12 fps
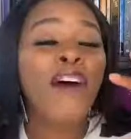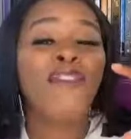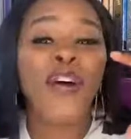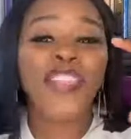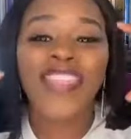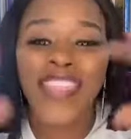
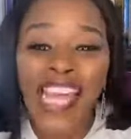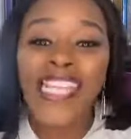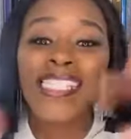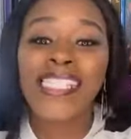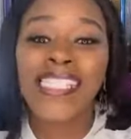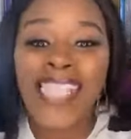for
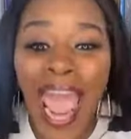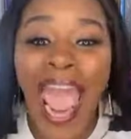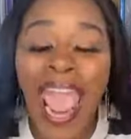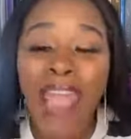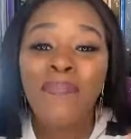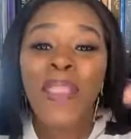this
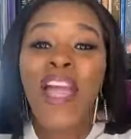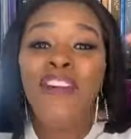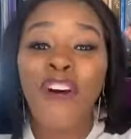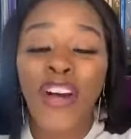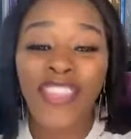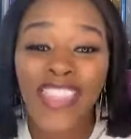day,
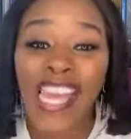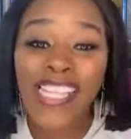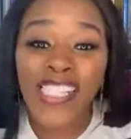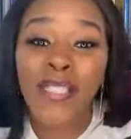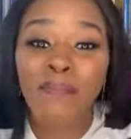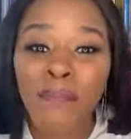for
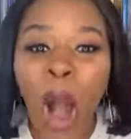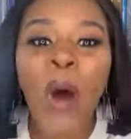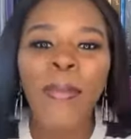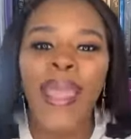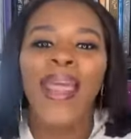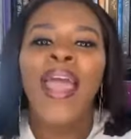this
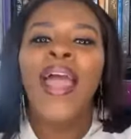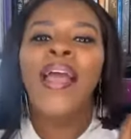moment.